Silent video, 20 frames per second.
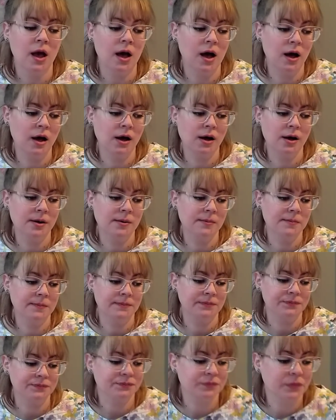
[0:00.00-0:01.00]

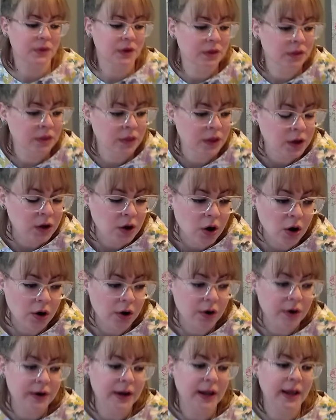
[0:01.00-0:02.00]
The
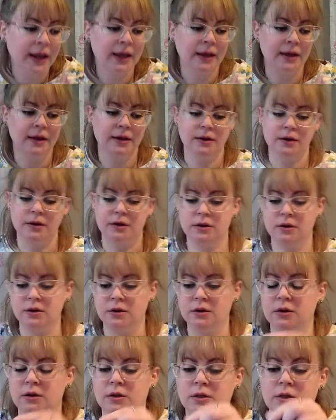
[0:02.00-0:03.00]
yarn and
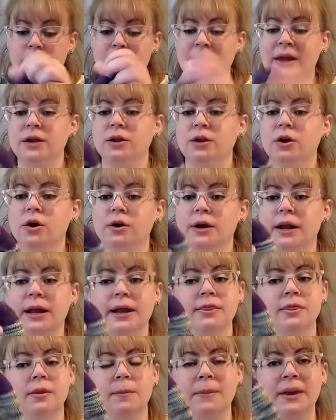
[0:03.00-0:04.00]
the main yarn
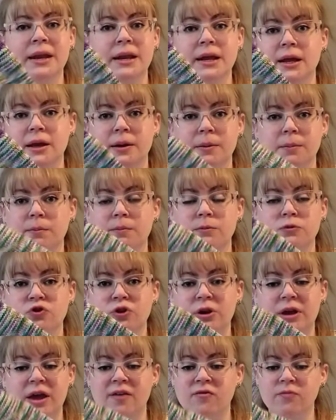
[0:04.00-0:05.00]
and the mini she
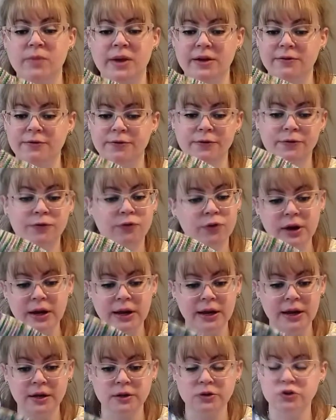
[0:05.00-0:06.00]
gave me for
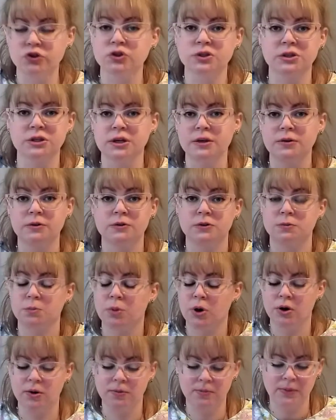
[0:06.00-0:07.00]
free, just as
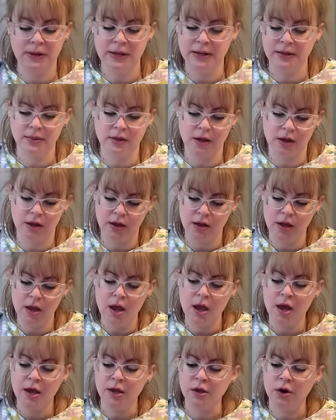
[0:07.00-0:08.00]
part of being the
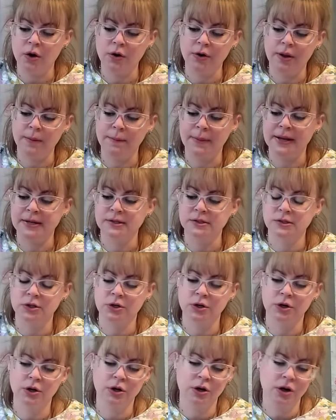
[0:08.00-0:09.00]
yarn
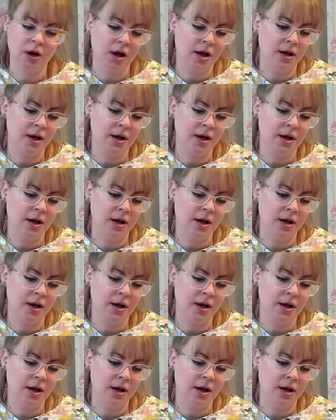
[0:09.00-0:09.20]
ambassador.